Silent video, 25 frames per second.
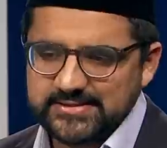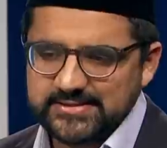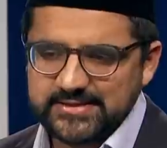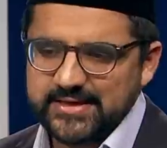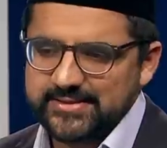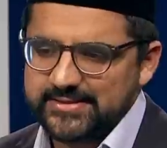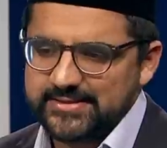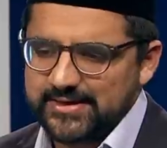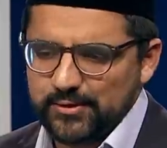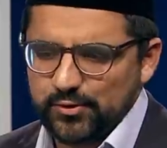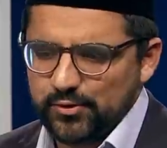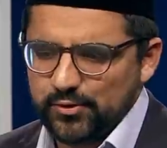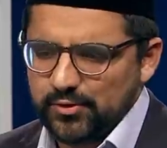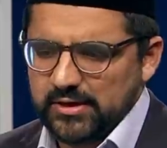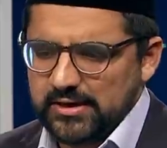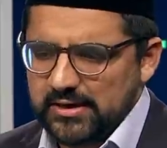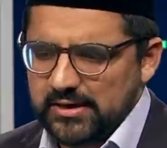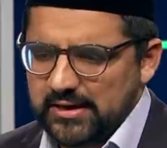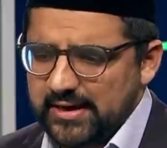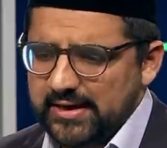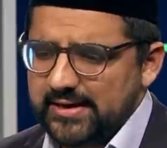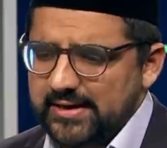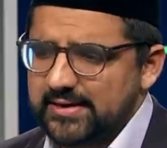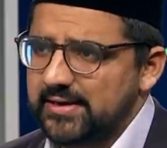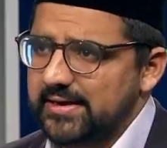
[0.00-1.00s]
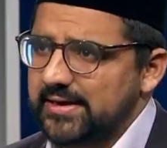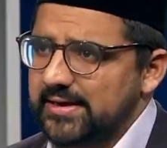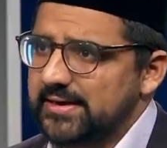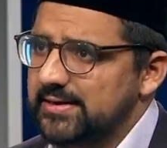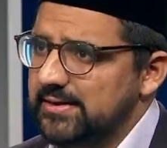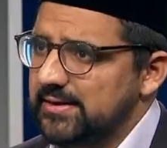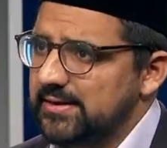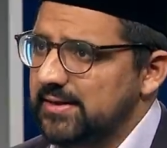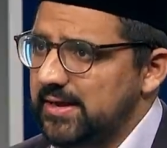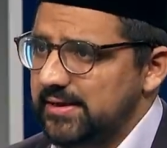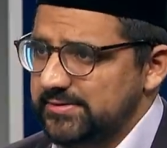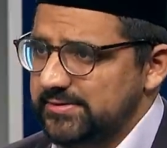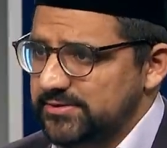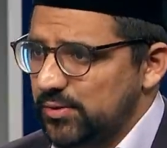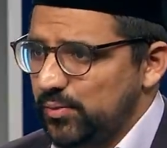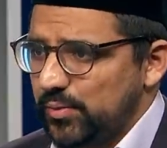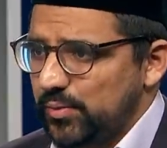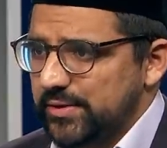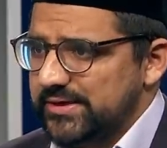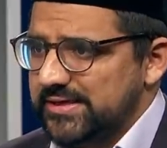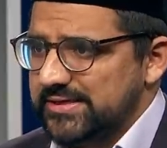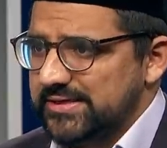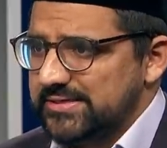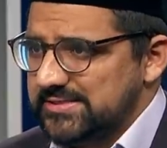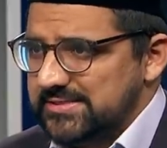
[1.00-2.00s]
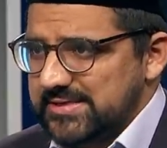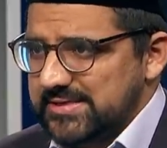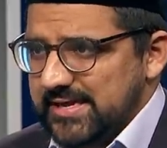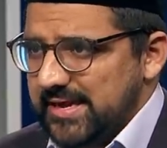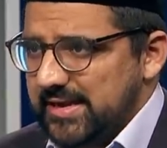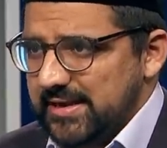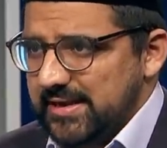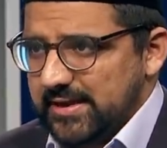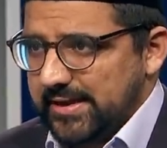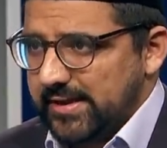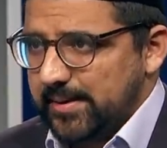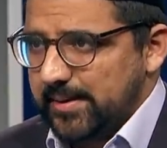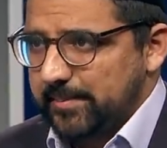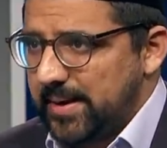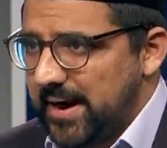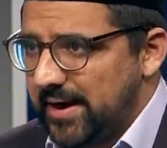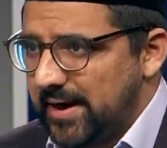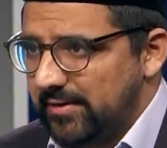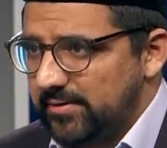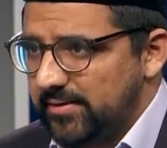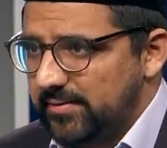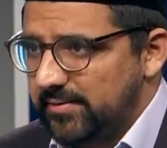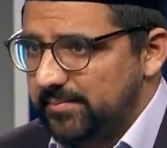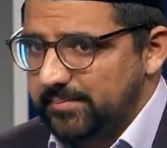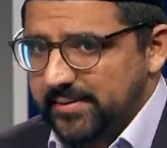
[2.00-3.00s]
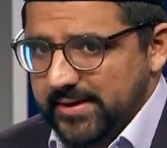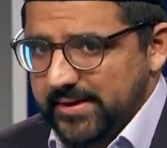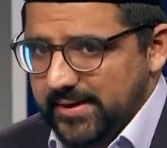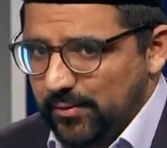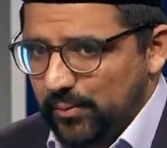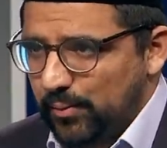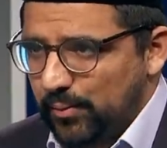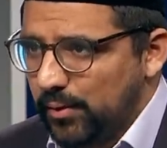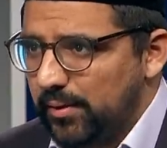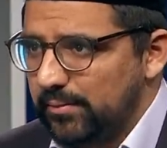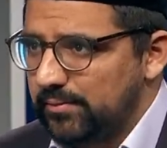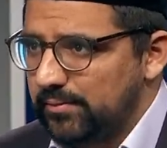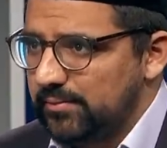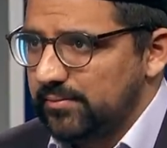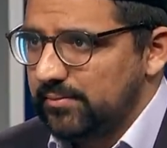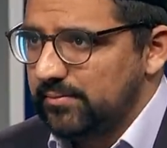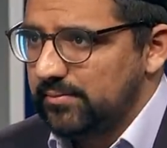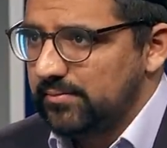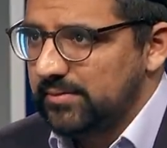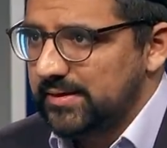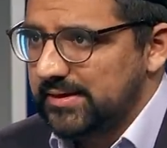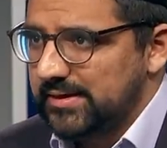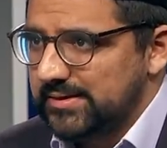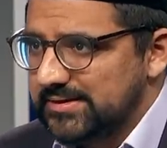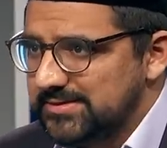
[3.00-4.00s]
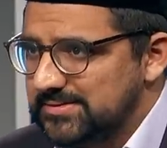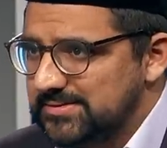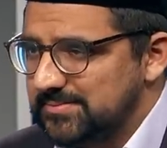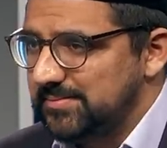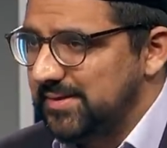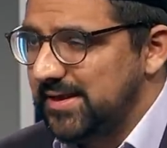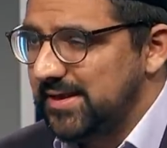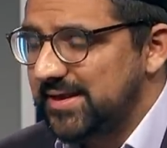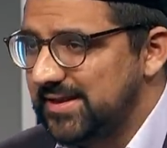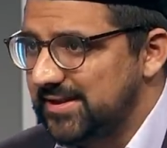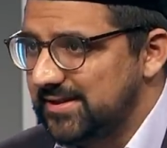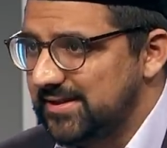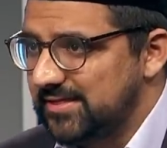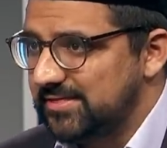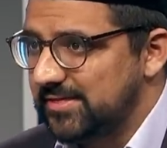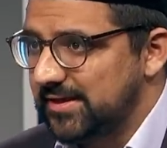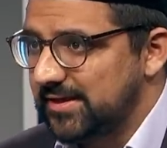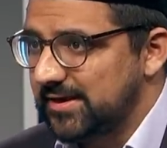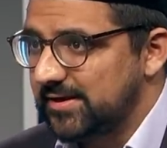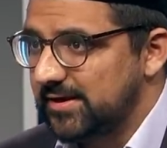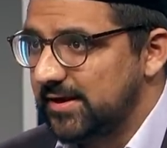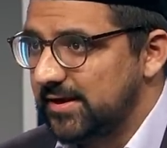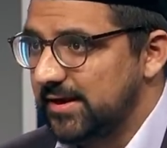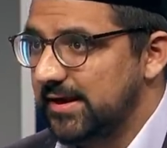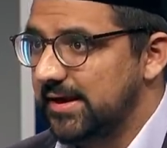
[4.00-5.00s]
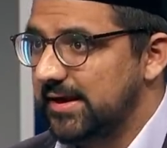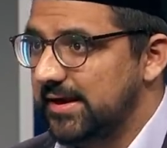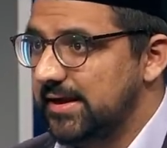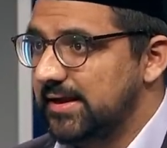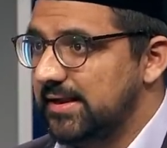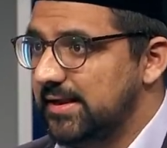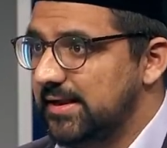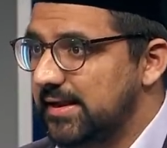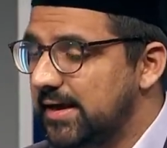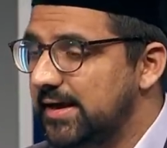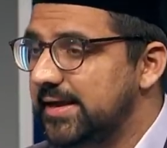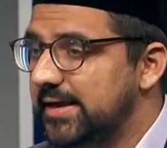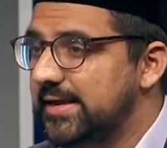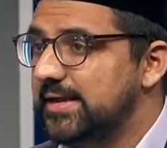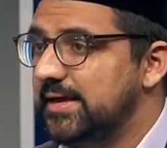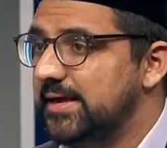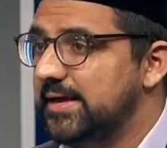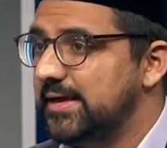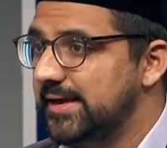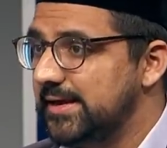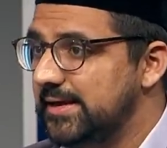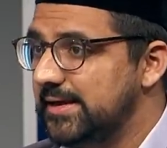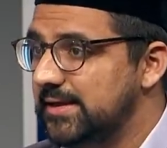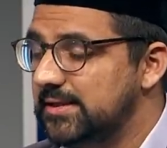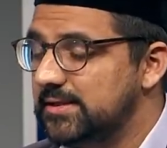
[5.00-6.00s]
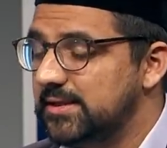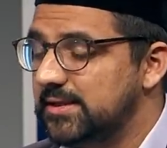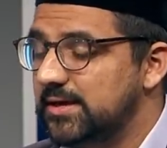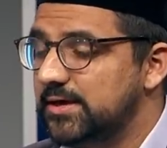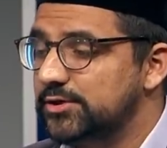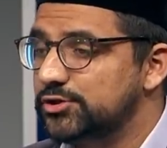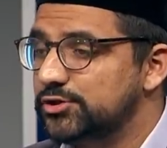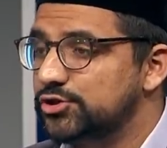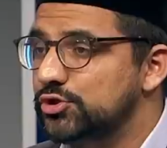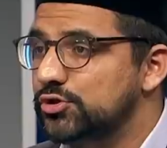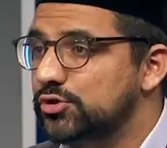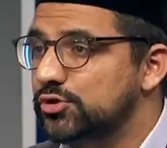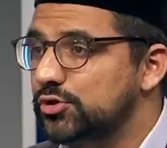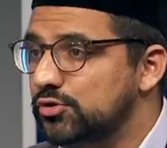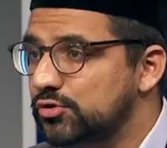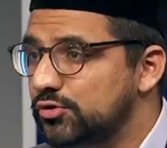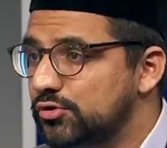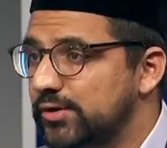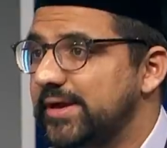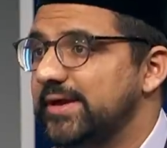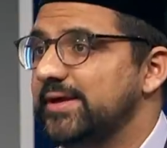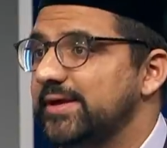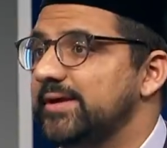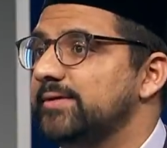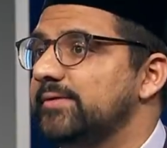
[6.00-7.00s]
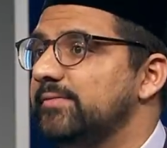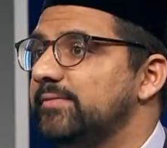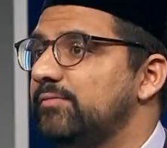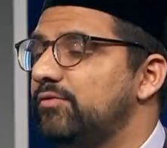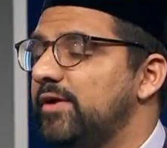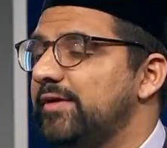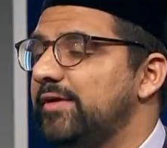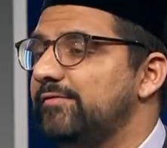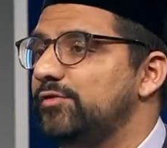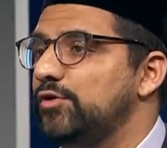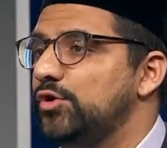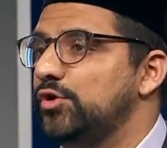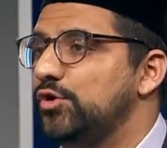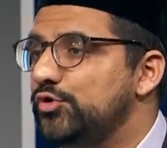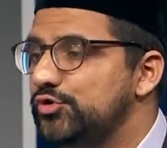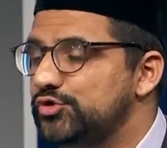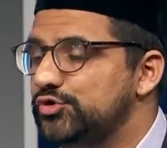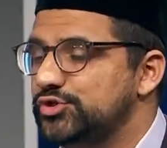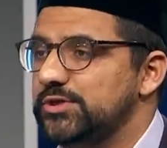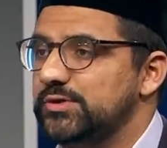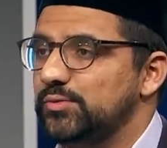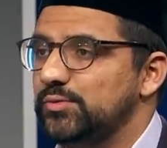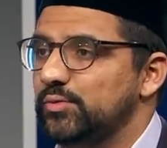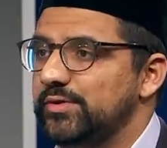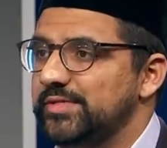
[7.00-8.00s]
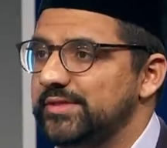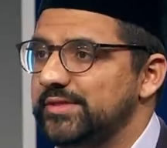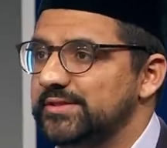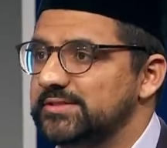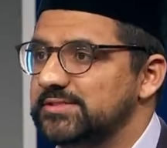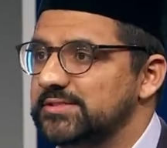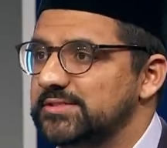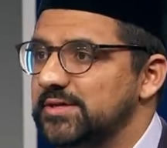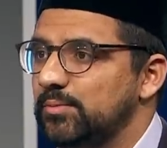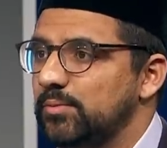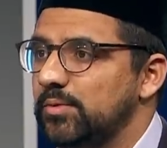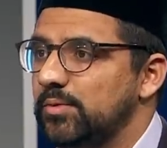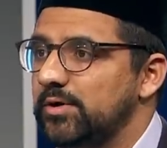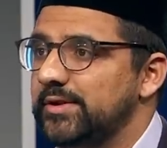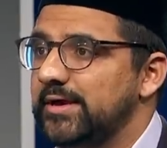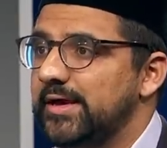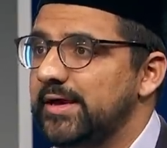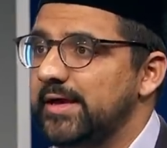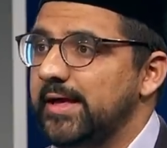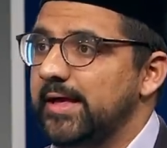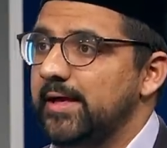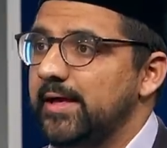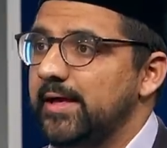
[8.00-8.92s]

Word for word: he said that, look, la ilaha illallah, someone can say it like a parrot, but it won't, it doesn't mean anything. La ilaha illallah should create a revolution within someone.